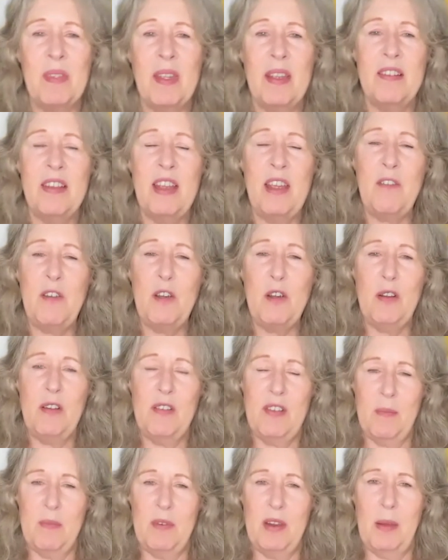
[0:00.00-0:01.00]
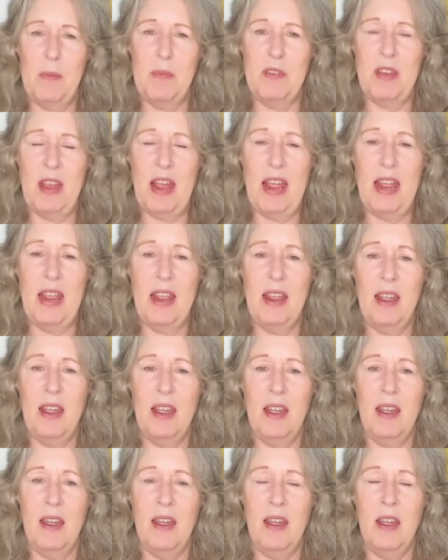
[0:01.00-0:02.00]
See if you can sometimes say,
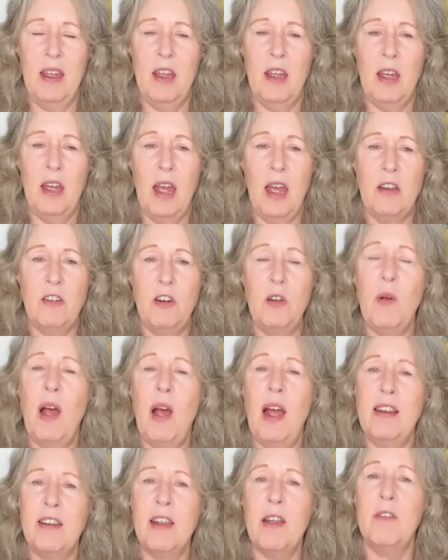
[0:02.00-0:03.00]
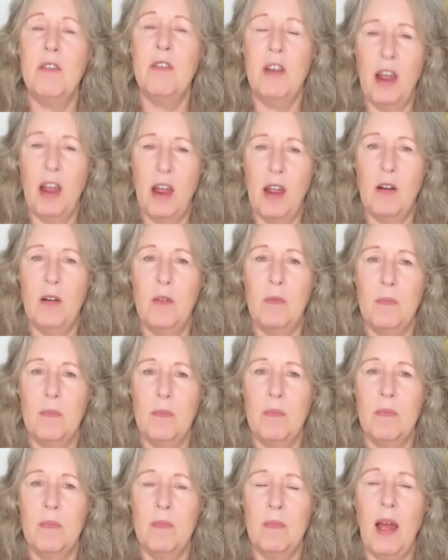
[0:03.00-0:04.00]
do you know what? I don't know.
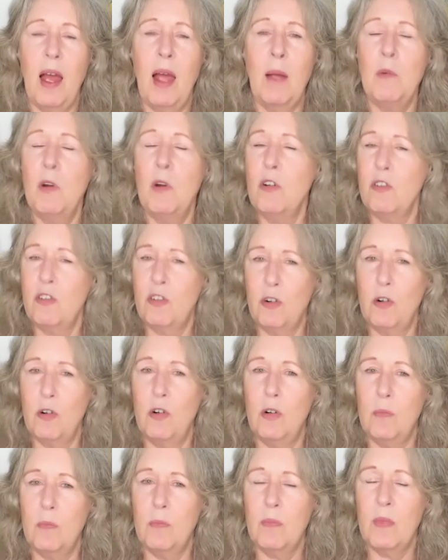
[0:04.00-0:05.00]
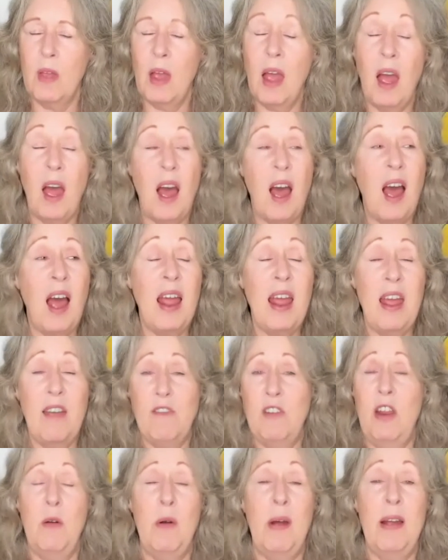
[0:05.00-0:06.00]
I'm not sure. I have
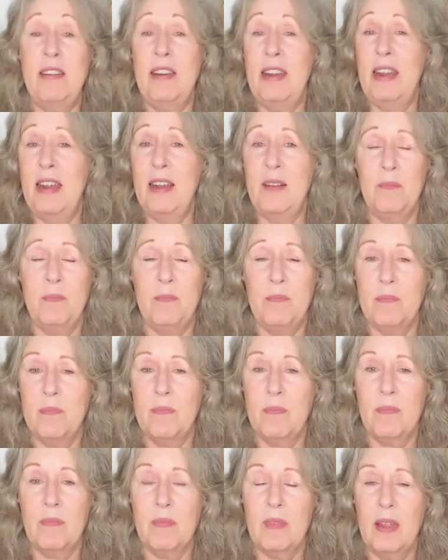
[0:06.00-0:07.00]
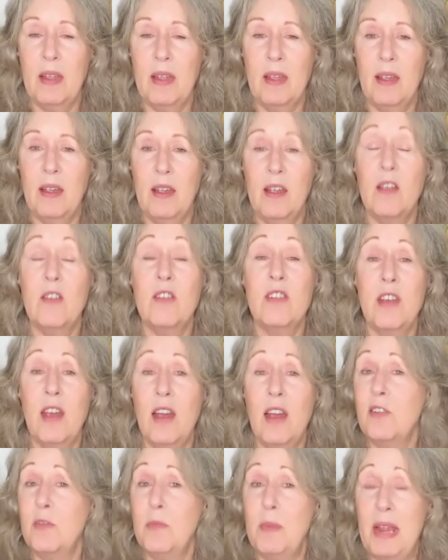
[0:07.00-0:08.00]
no idea.
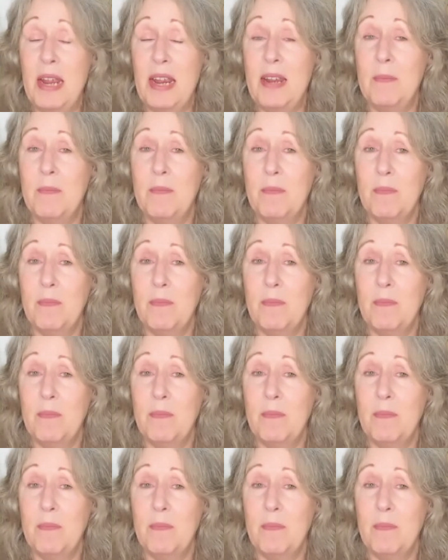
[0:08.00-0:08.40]
Search me.